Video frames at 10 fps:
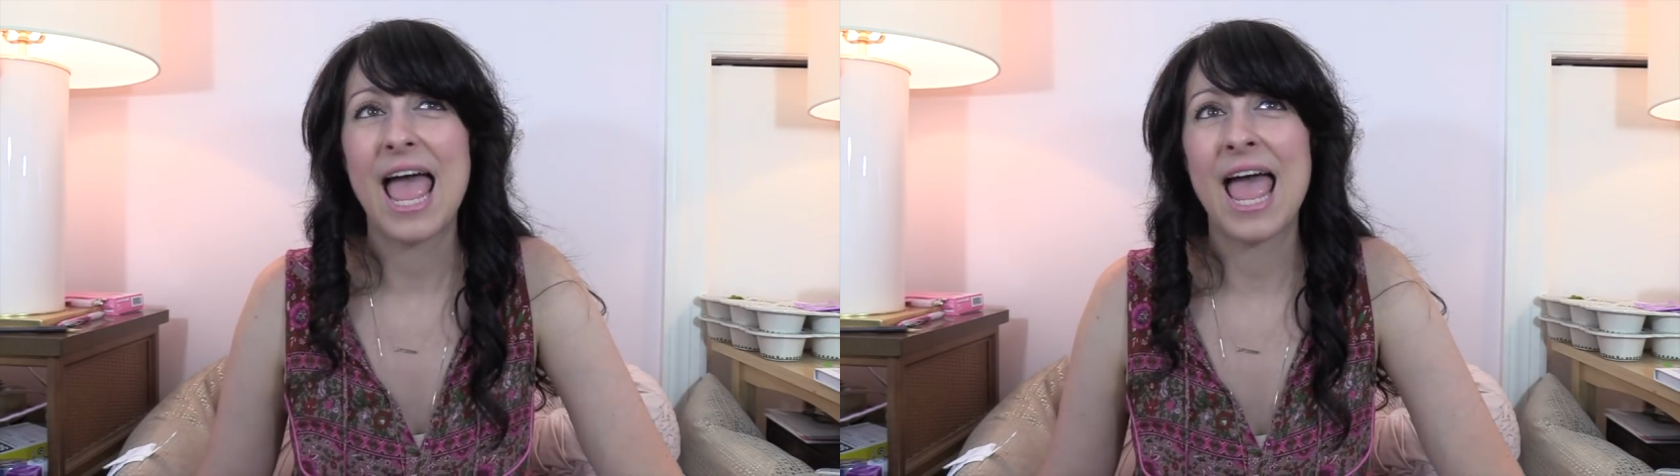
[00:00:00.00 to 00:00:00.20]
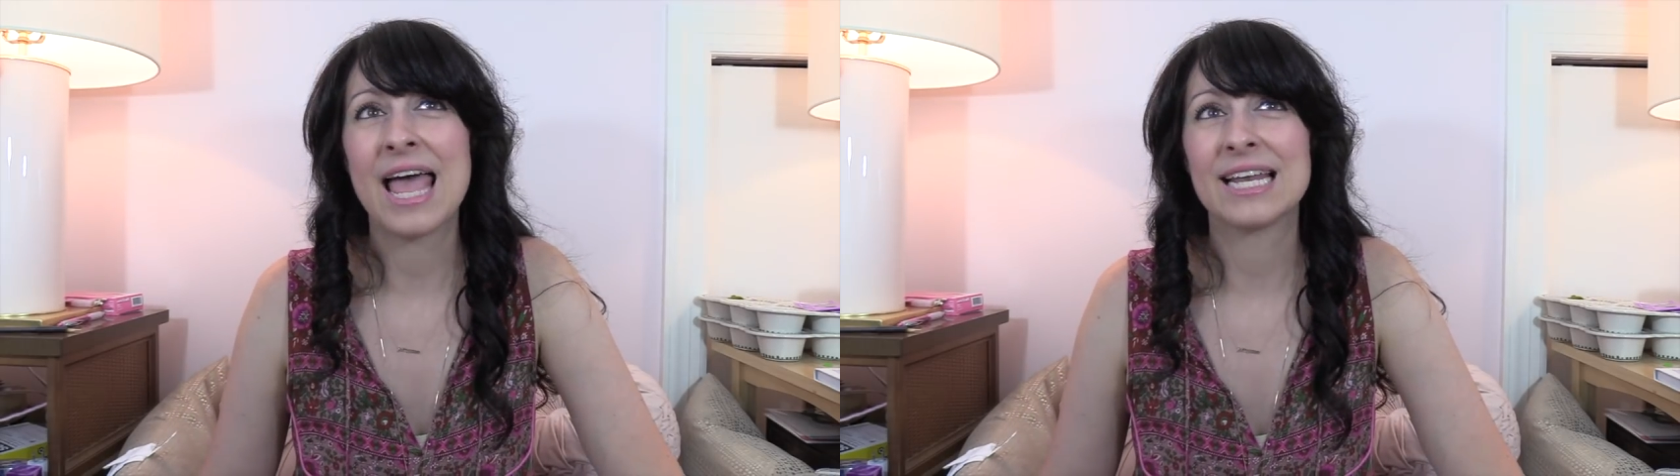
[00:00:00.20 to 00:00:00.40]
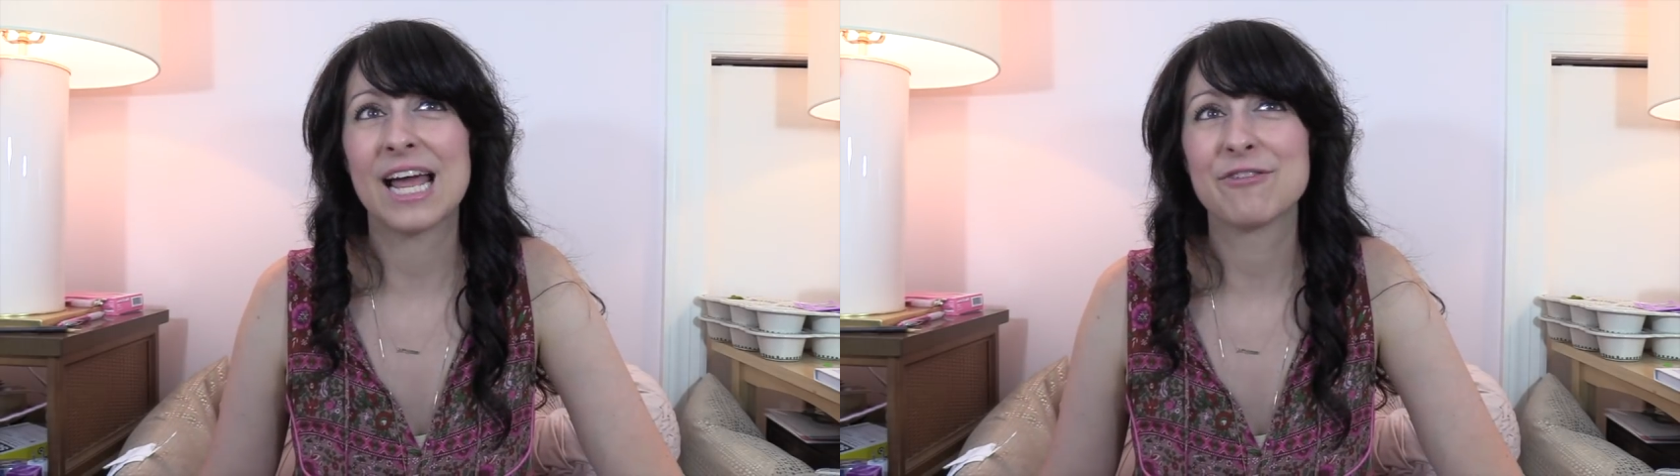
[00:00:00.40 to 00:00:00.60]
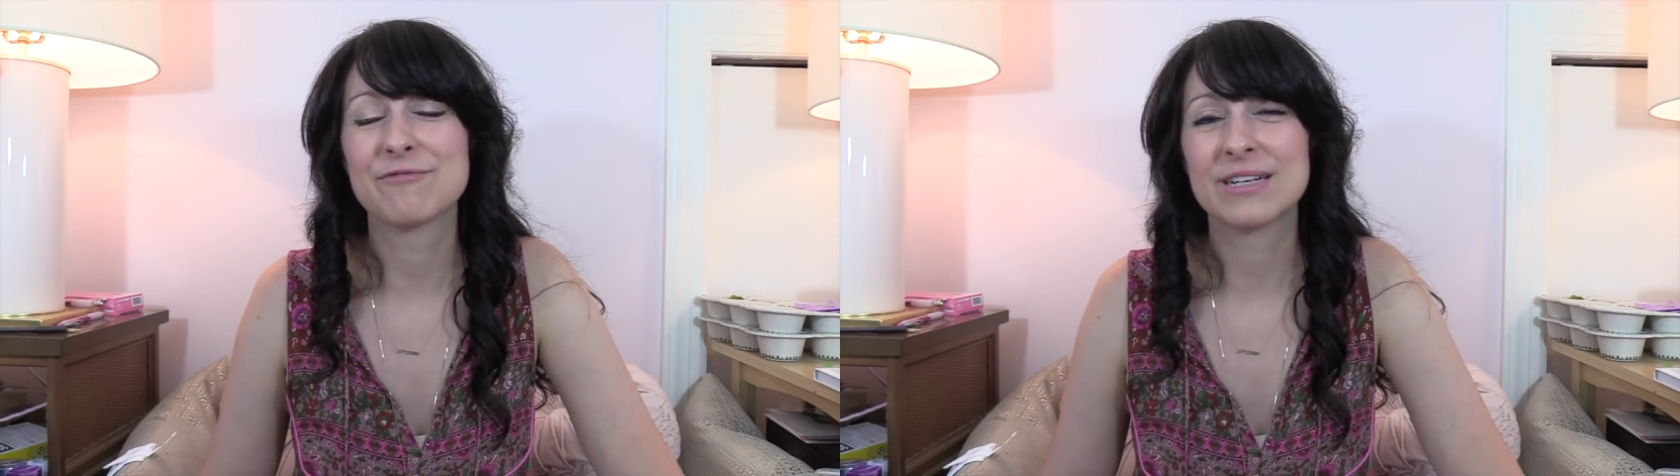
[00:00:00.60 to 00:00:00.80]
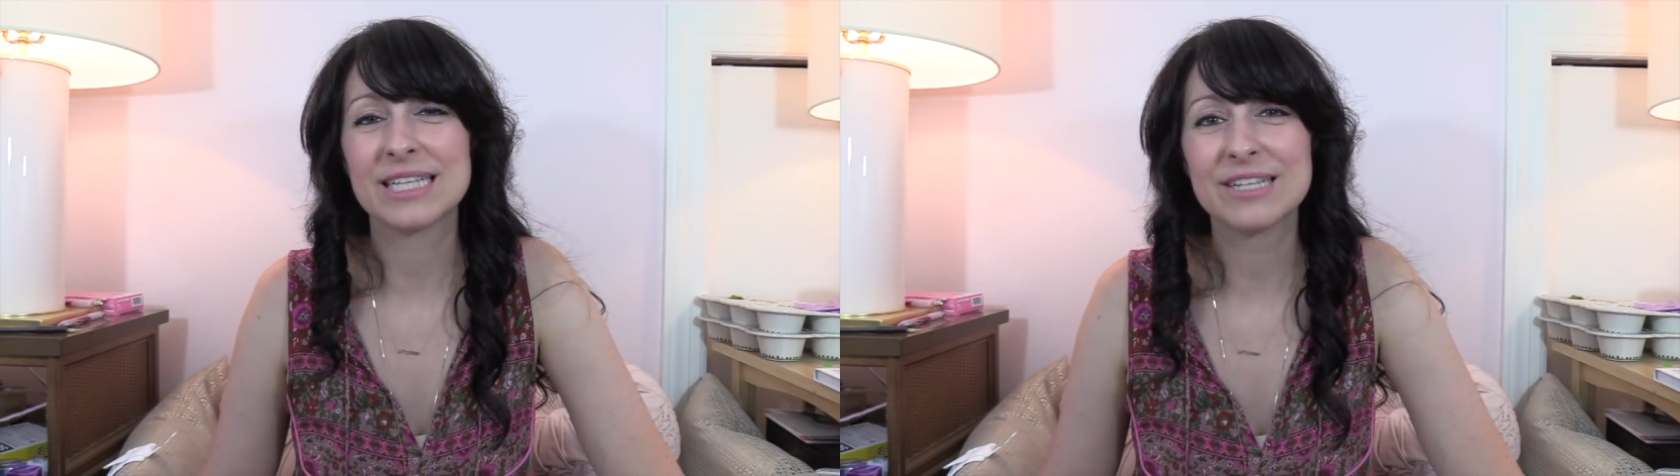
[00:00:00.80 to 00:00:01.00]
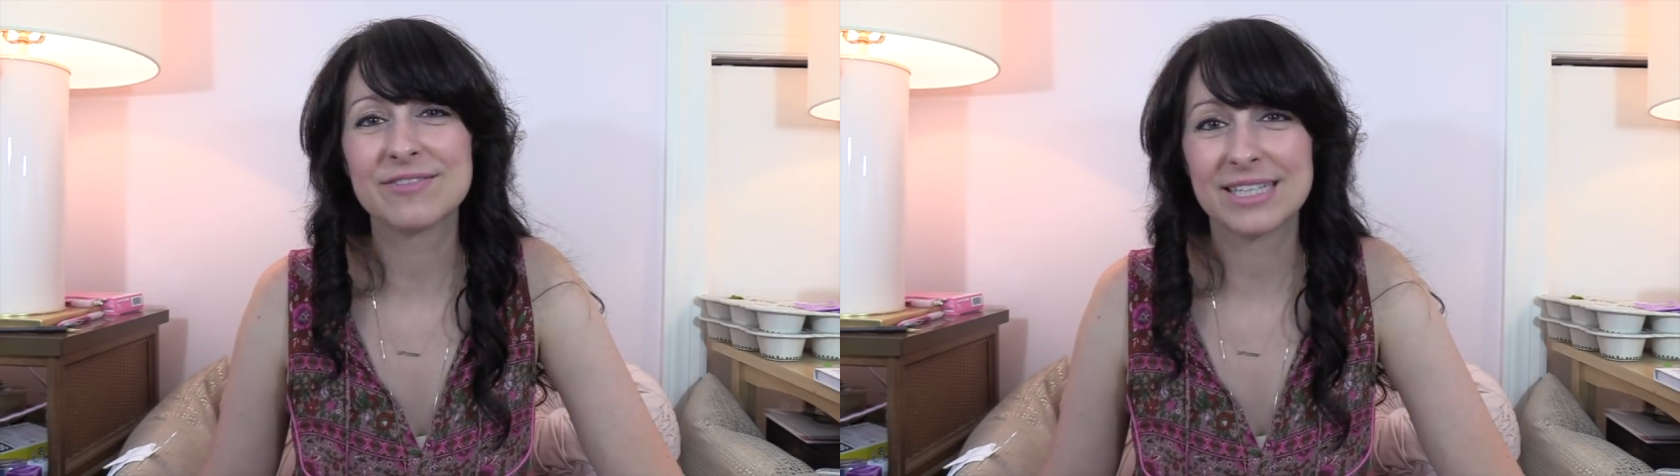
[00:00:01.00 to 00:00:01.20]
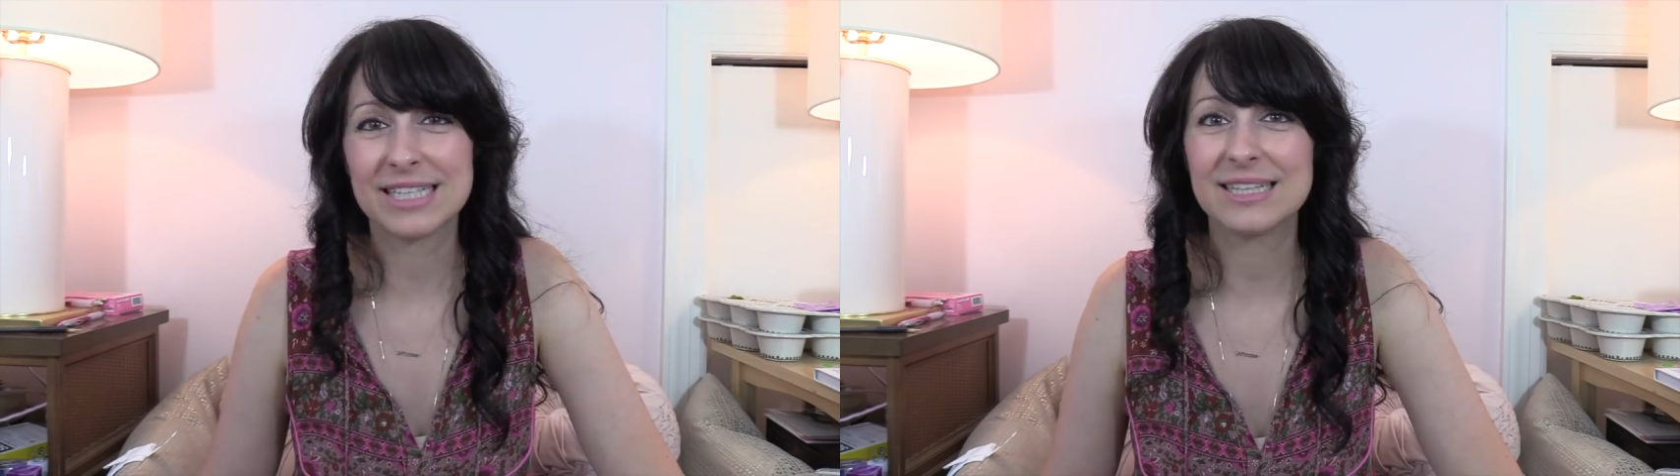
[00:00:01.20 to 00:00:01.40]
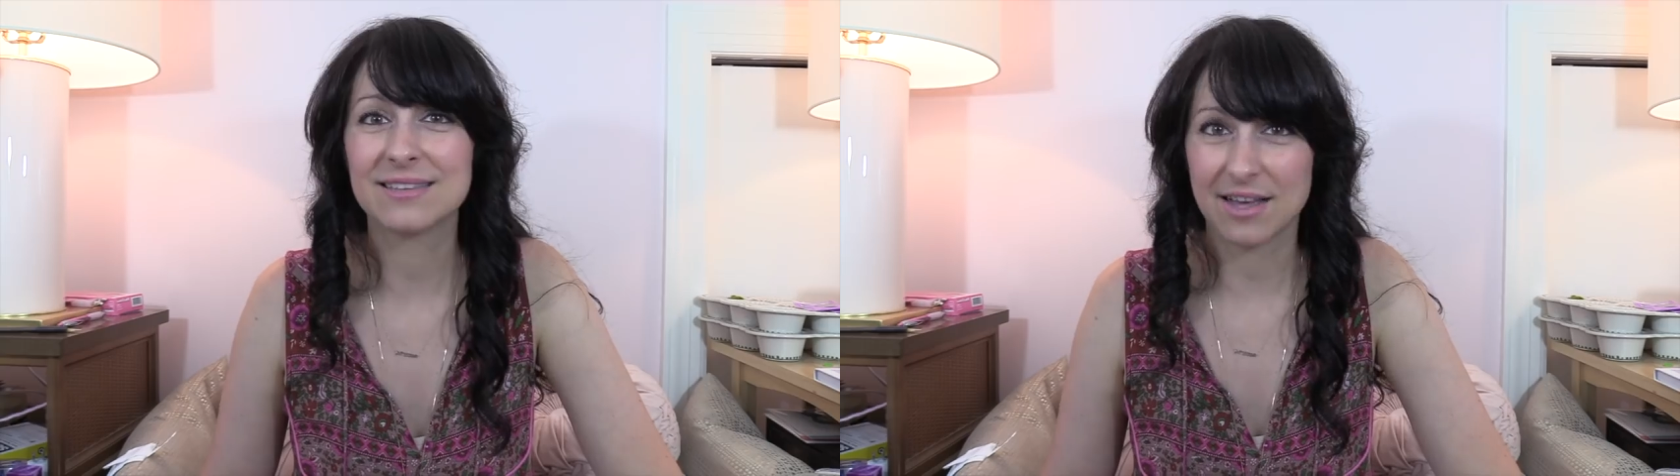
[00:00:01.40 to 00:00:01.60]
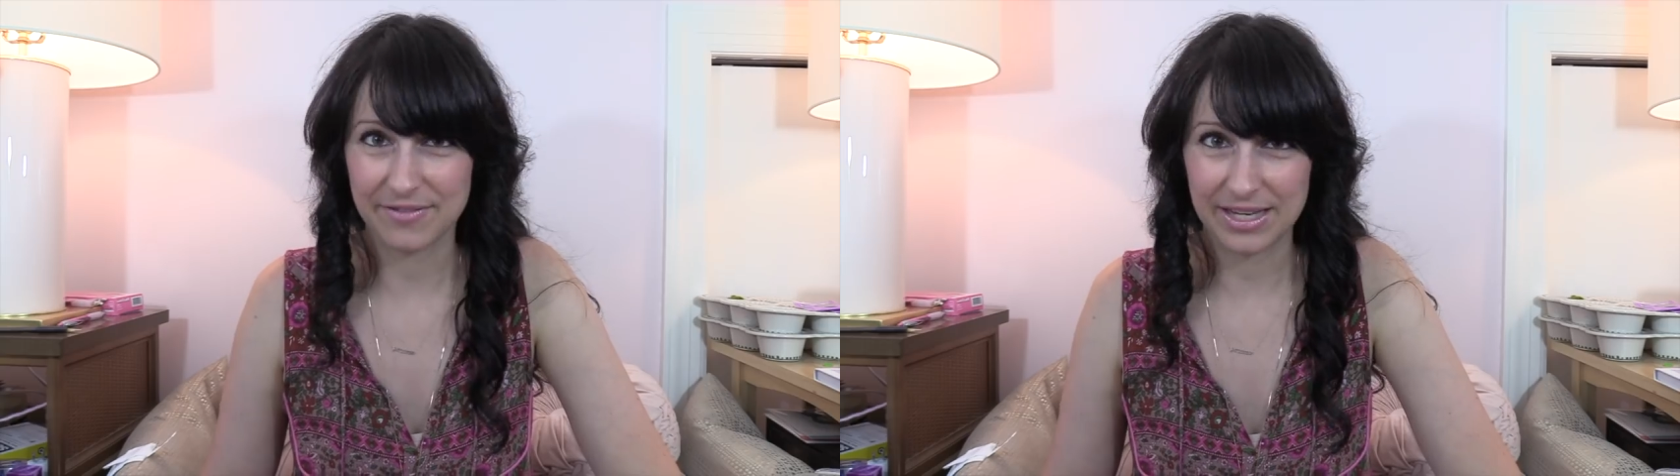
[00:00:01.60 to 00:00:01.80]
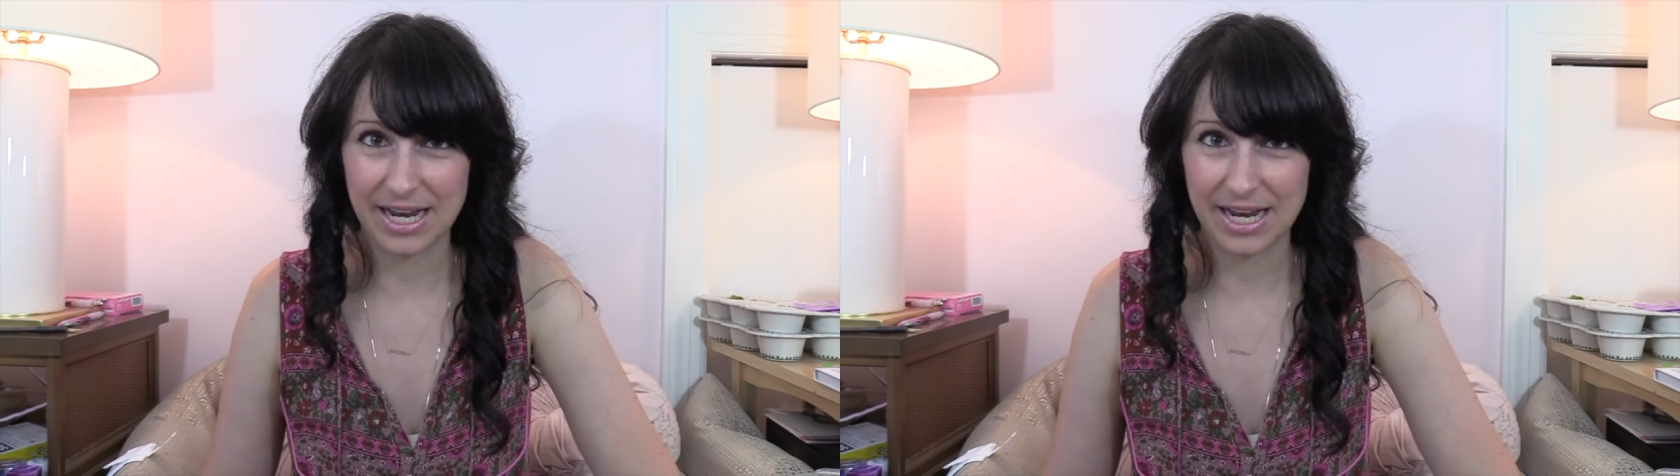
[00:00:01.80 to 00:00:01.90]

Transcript: and I really, really love it.